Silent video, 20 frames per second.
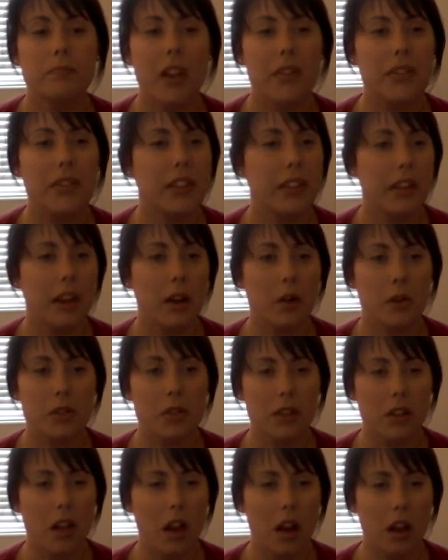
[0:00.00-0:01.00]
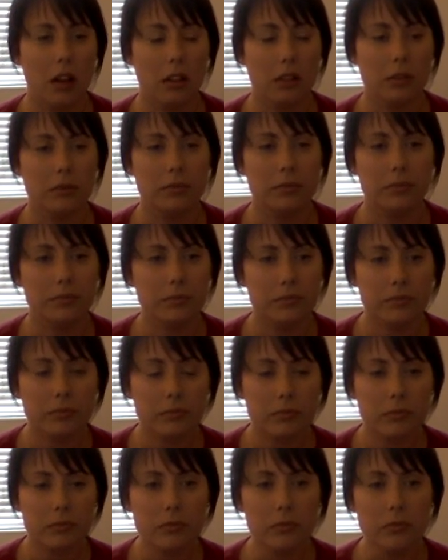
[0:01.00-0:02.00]
everything that goes along
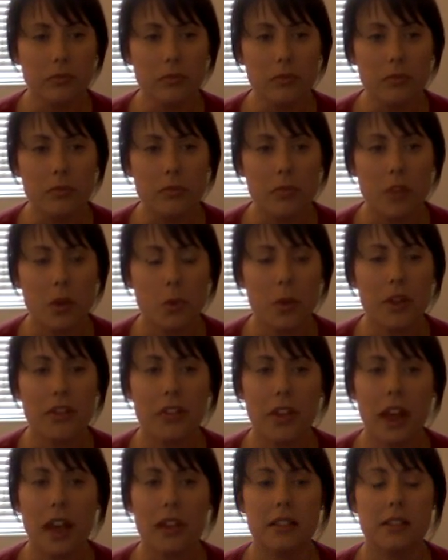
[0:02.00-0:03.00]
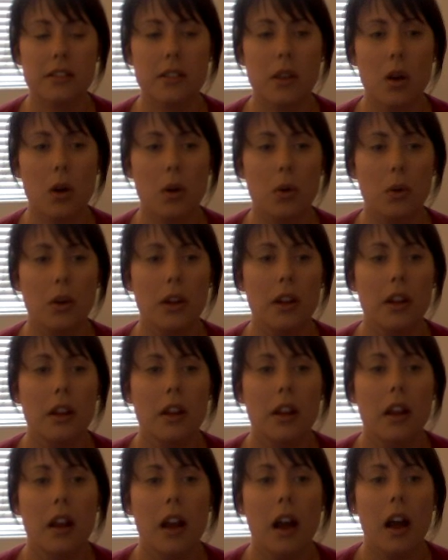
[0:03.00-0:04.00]
with that. So,
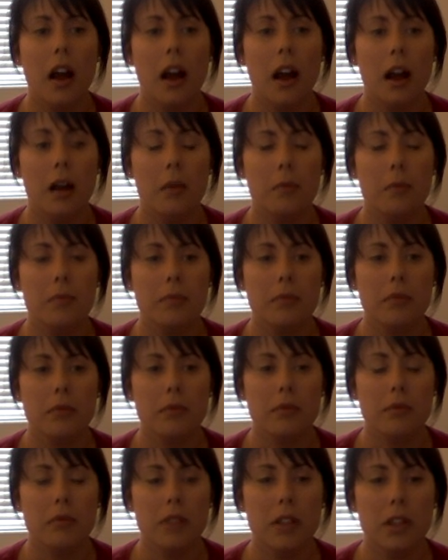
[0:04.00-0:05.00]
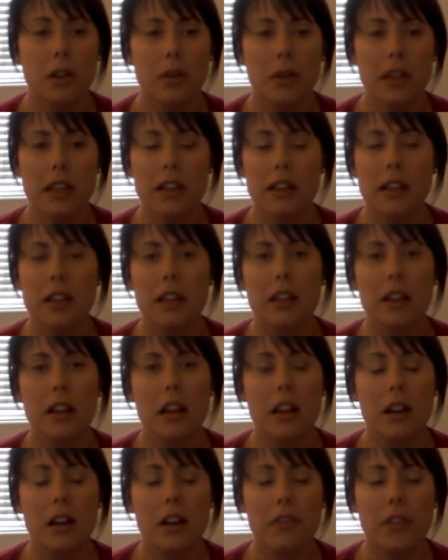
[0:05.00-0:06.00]
you know, it
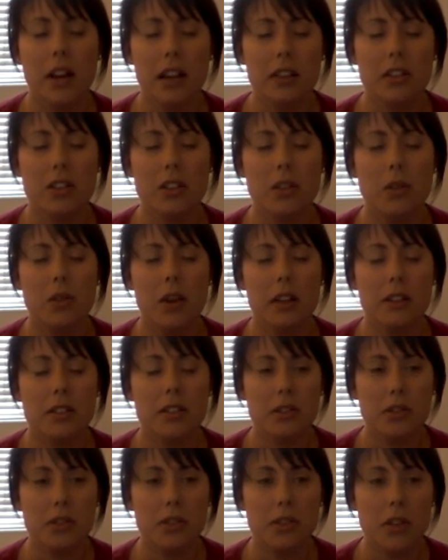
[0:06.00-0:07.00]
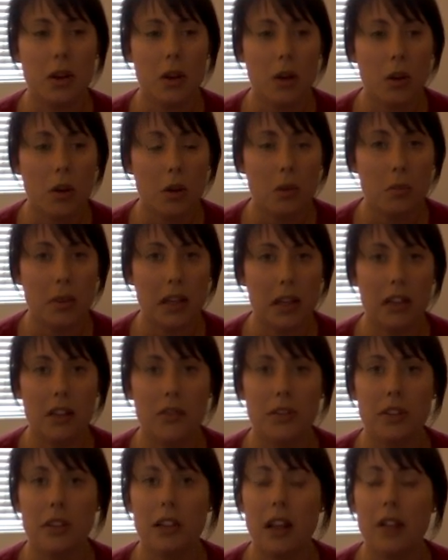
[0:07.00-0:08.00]
affects you on so many
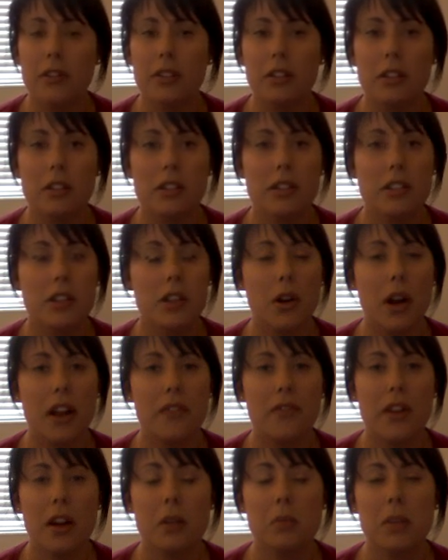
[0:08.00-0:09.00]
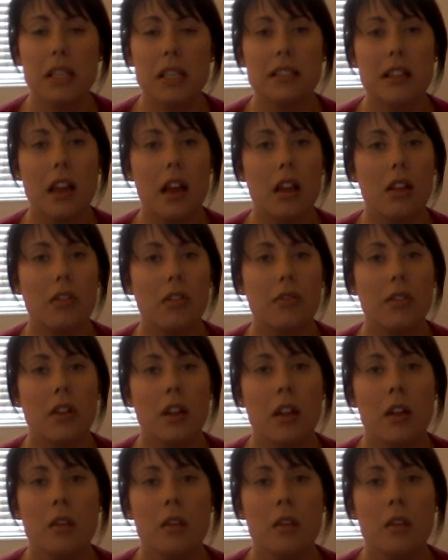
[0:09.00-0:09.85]
different levels. You know, I found myself